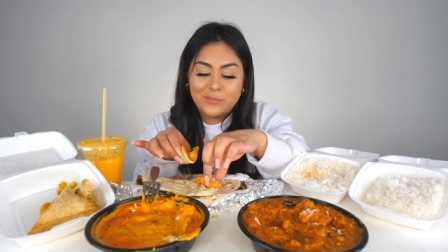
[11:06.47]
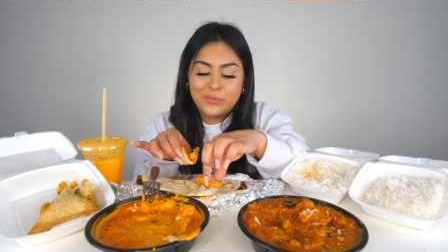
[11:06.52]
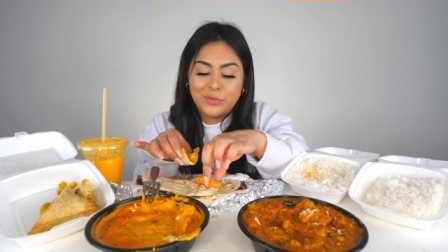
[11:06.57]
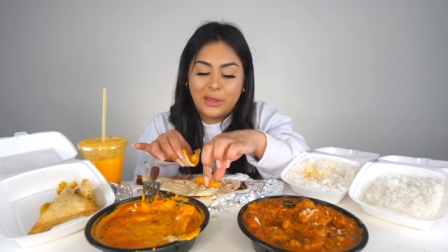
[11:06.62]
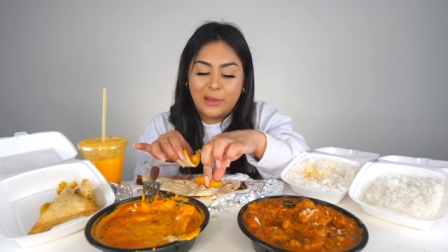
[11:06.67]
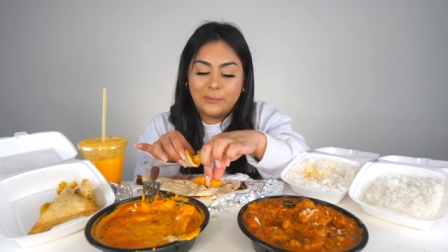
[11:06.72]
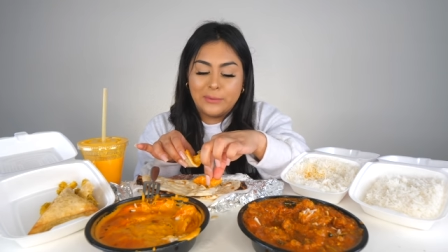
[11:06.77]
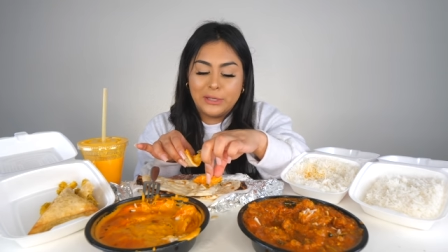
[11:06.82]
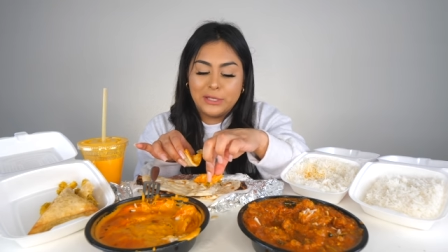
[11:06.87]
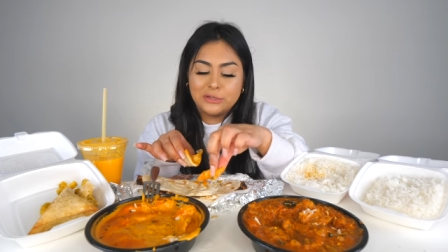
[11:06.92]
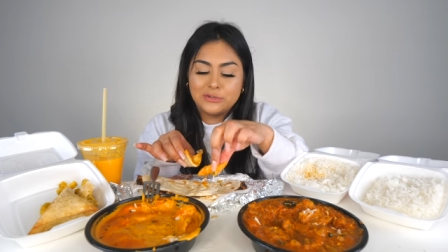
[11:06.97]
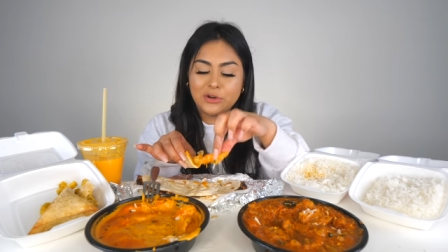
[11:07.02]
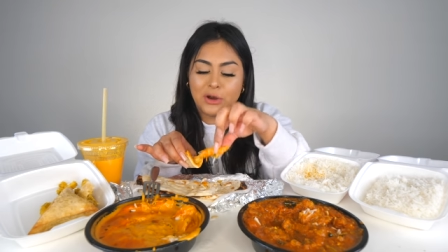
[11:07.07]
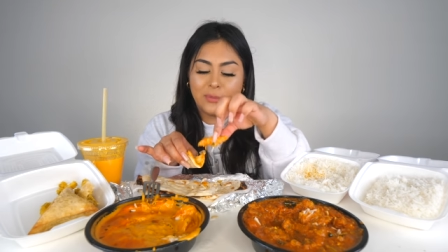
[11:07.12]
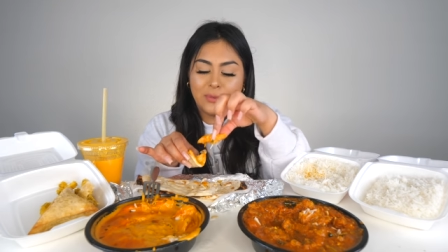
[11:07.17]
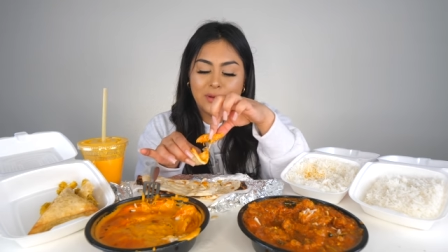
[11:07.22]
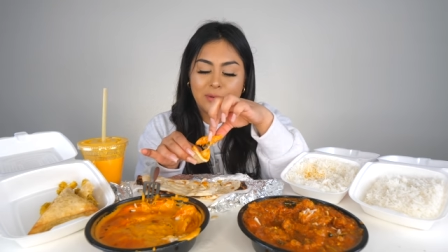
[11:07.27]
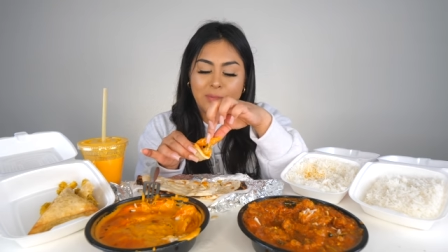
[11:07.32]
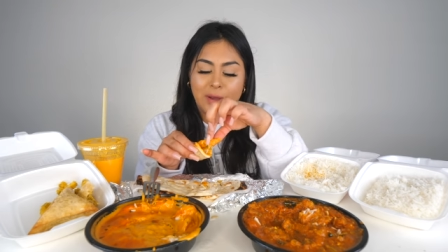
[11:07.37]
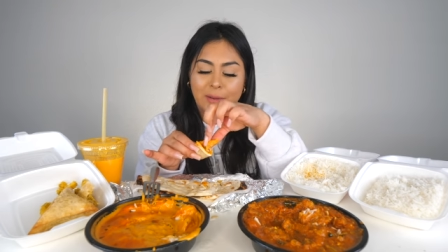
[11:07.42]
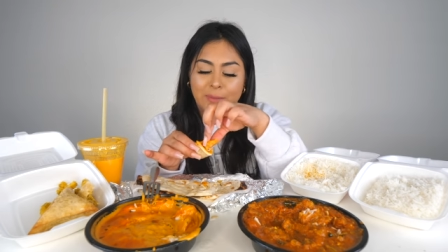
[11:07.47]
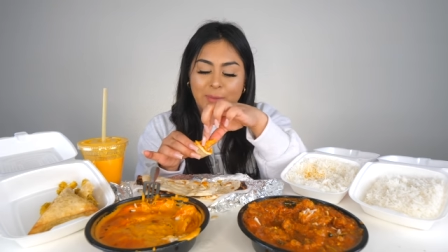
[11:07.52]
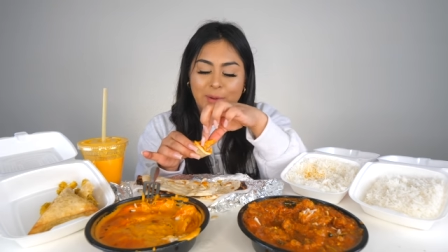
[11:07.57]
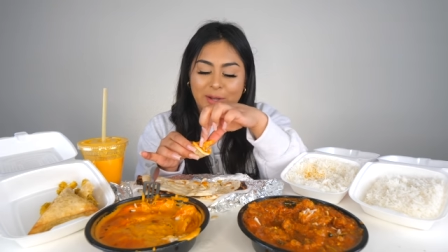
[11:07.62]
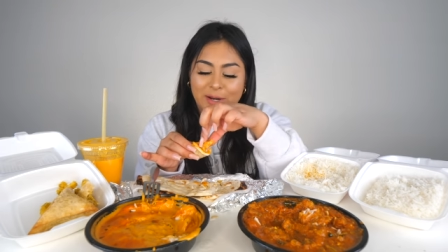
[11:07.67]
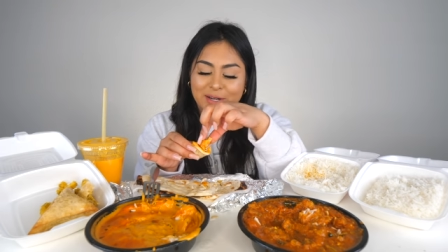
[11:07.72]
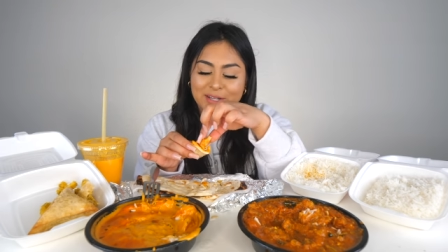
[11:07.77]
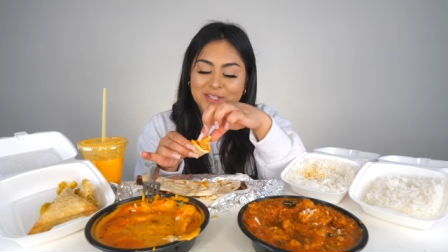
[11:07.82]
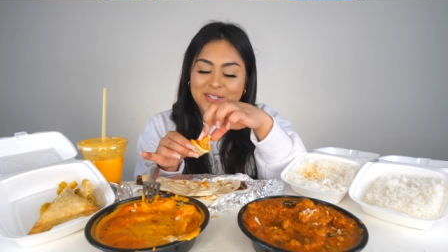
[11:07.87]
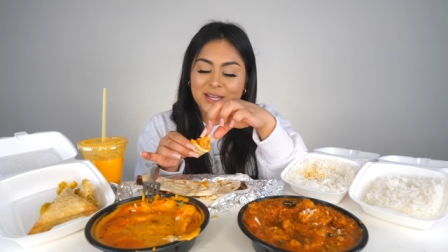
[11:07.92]
not me dropping my
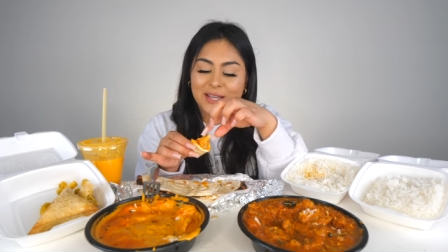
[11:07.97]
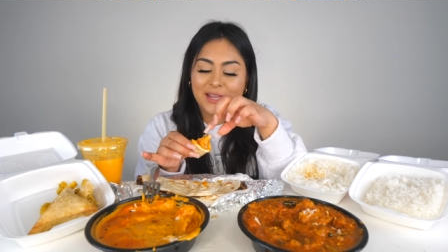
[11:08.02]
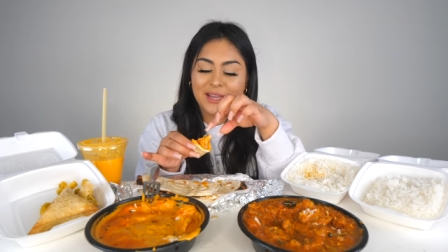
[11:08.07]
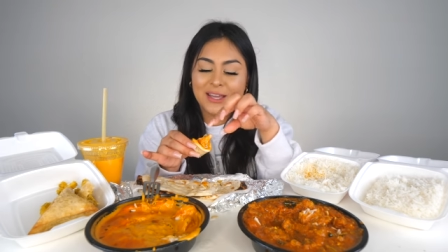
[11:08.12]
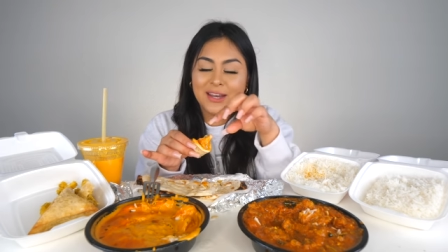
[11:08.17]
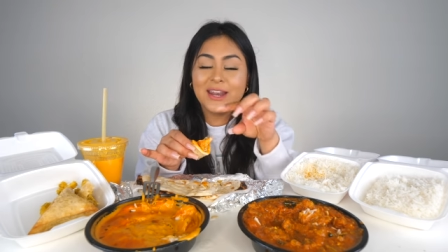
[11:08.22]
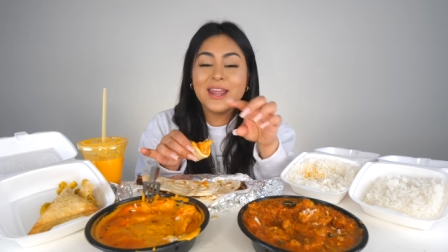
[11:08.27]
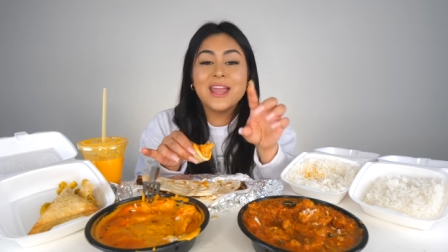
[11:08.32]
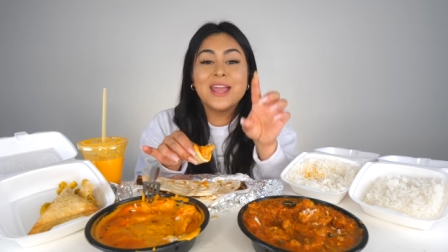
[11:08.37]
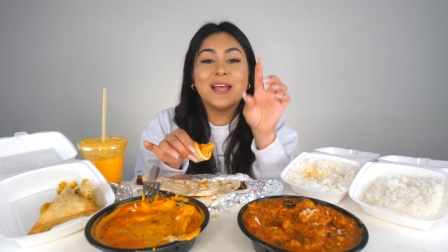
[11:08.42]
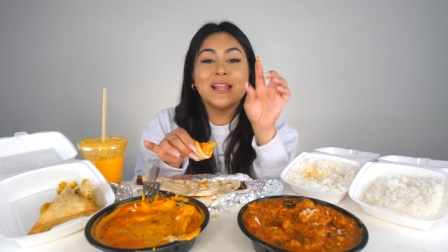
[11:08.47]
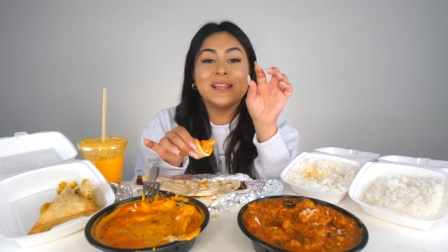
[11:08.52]
butter chicken,